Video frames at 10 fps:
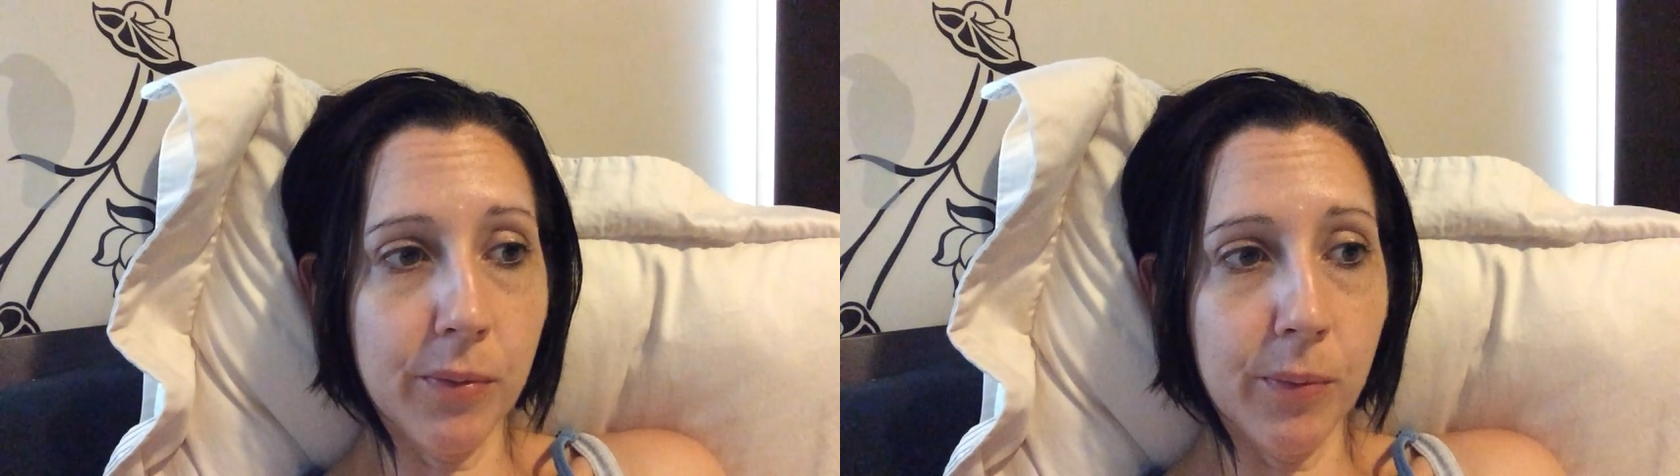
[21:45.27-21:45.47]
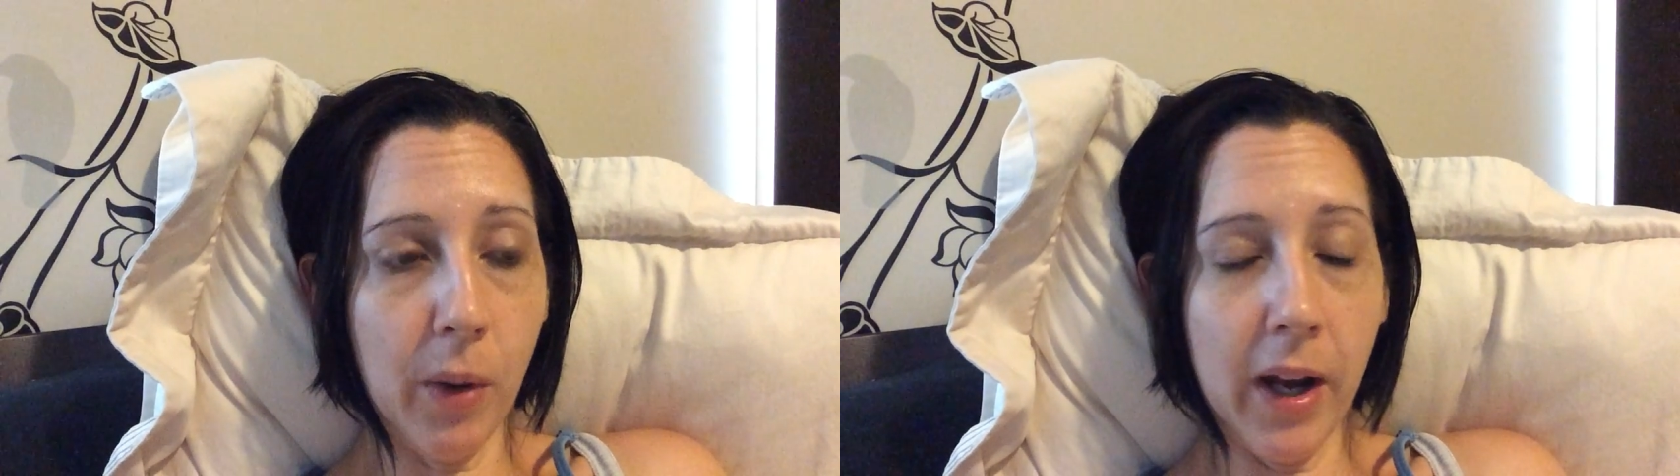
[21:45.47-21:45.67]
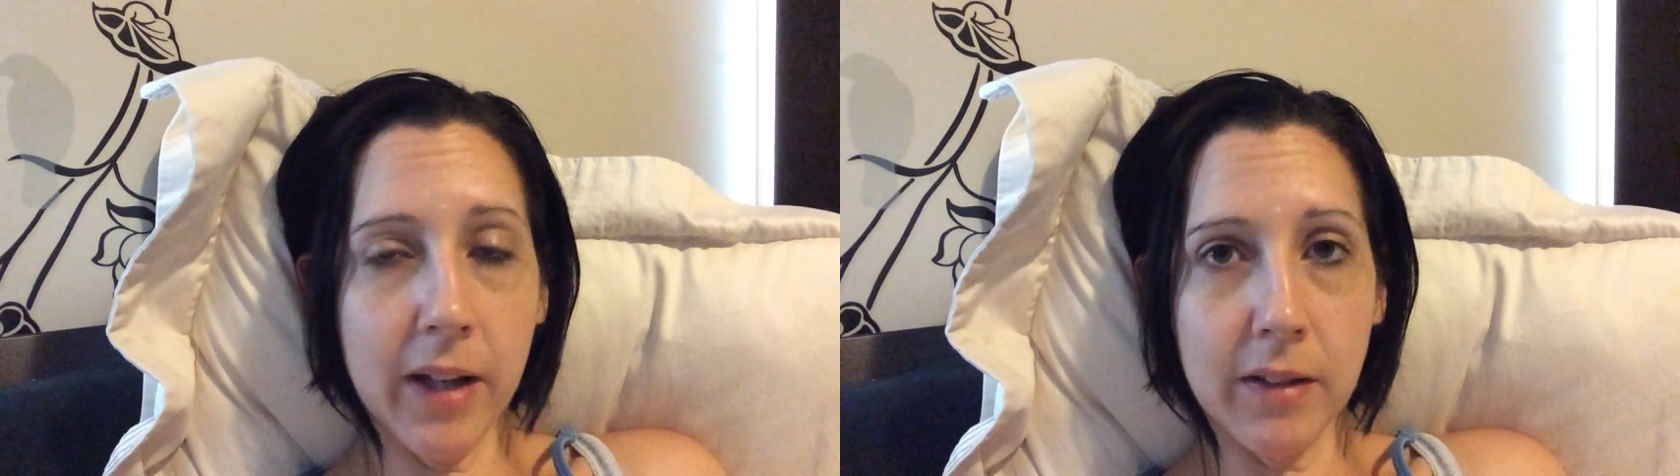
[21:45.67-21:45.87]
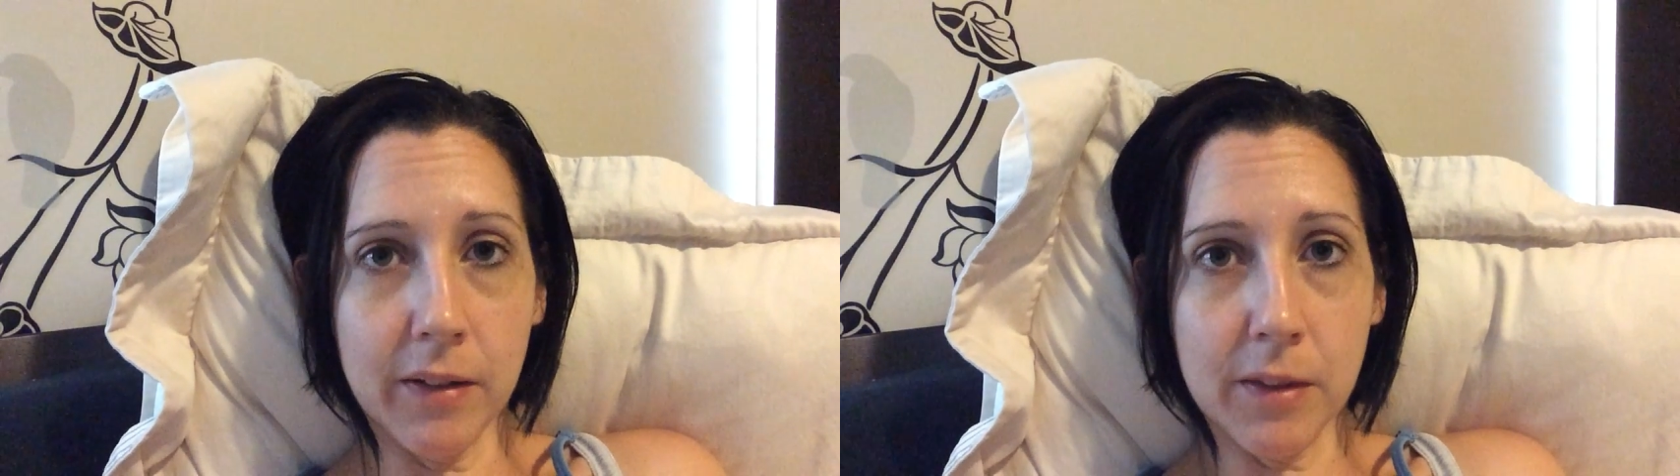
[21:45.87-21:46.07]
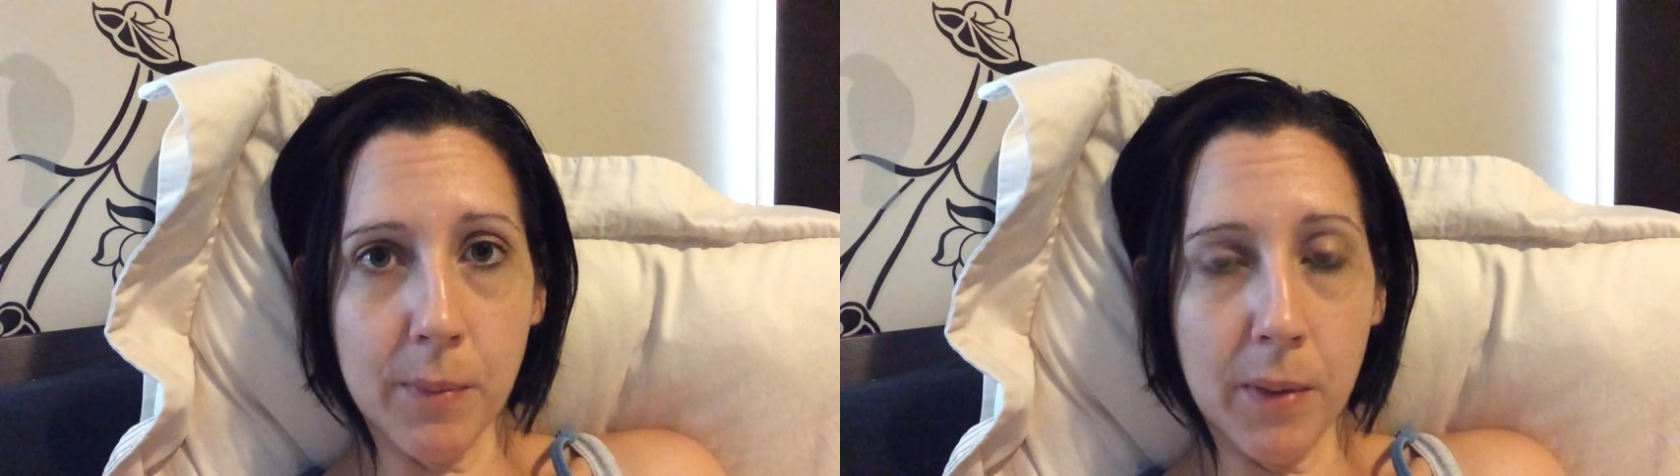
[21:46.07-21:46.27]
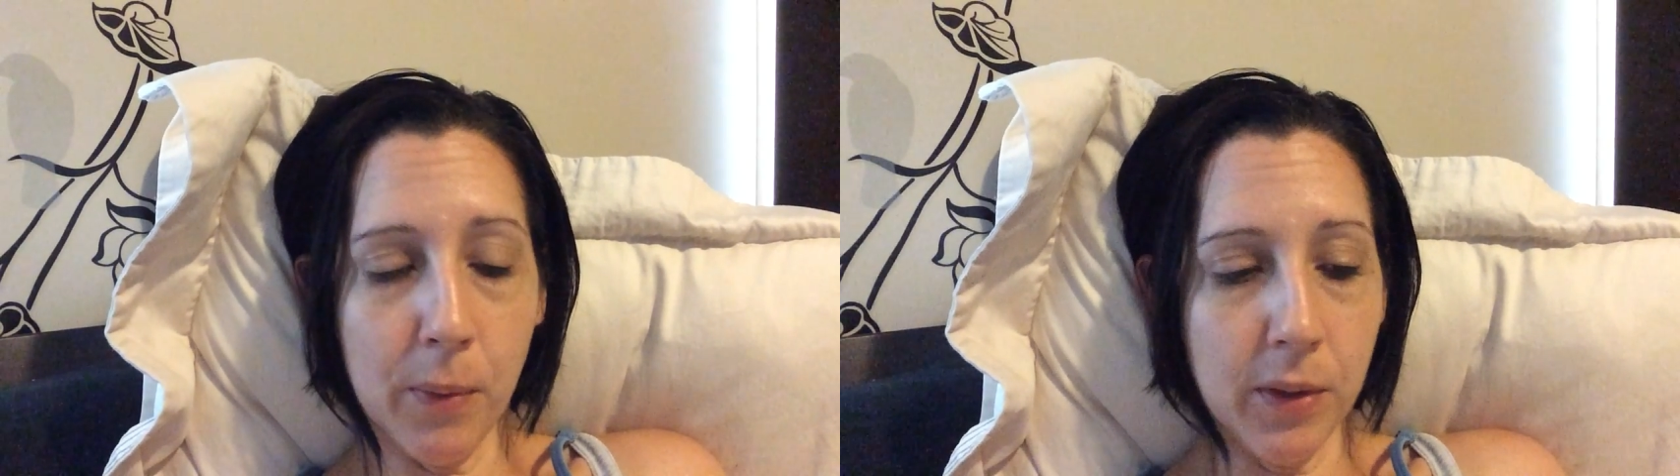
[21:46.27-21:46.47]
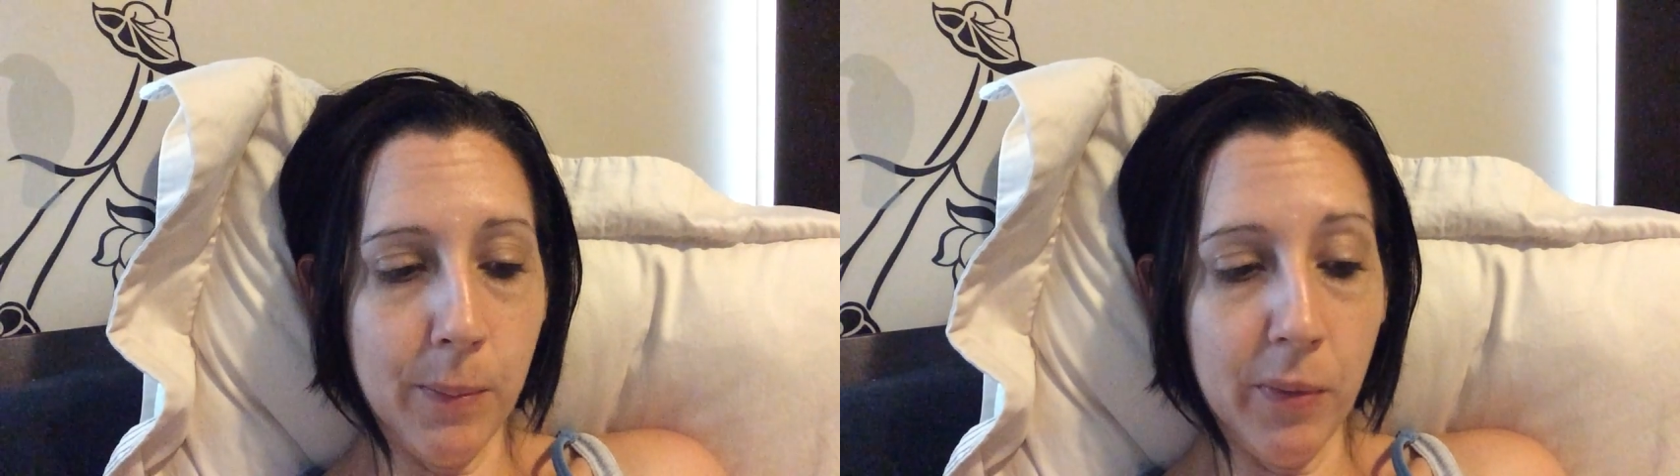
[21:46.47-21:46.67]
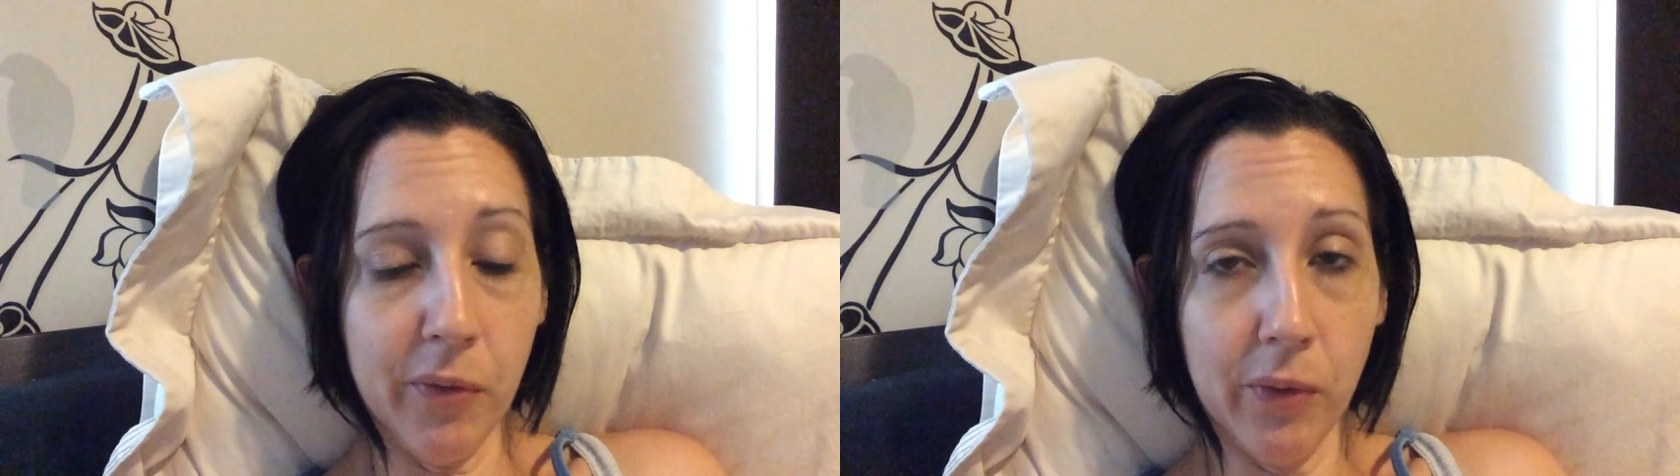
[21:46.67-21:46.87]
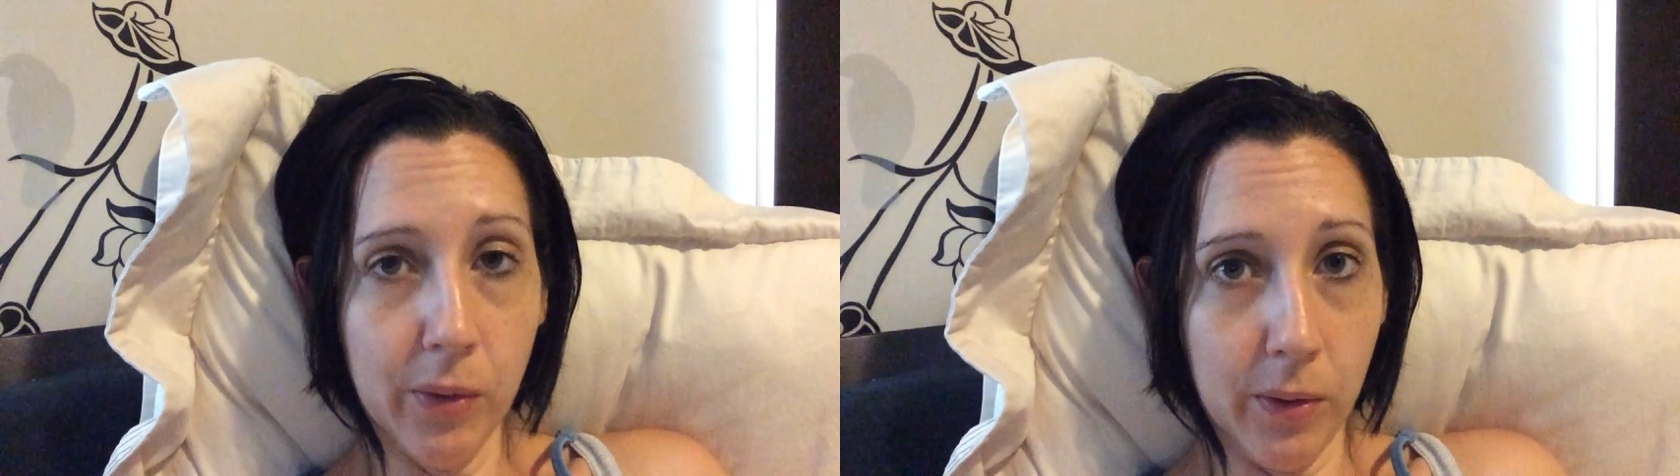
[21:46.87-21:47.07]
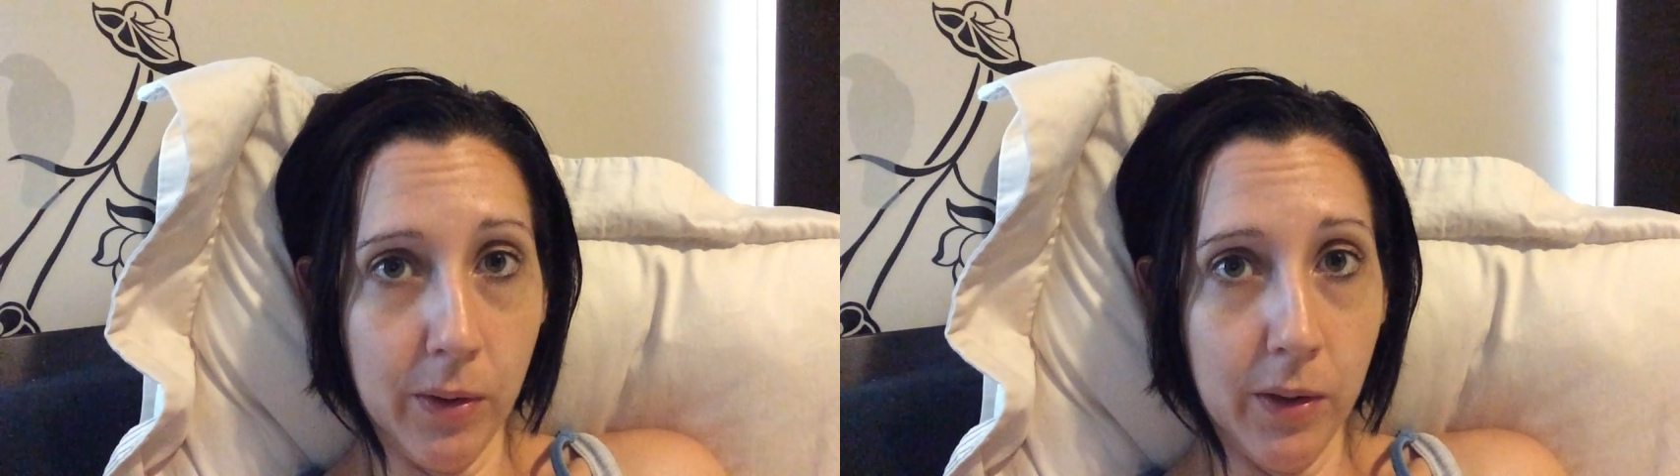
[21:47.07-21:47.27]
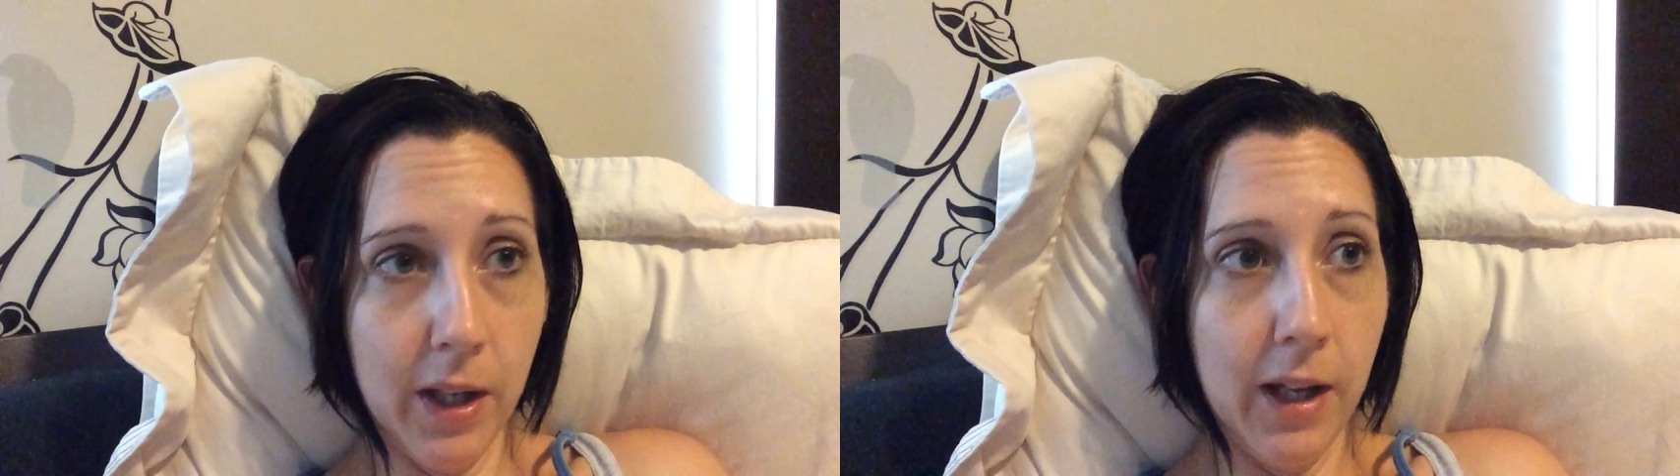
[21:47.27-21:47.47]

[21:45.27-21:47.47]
what I had done to my body before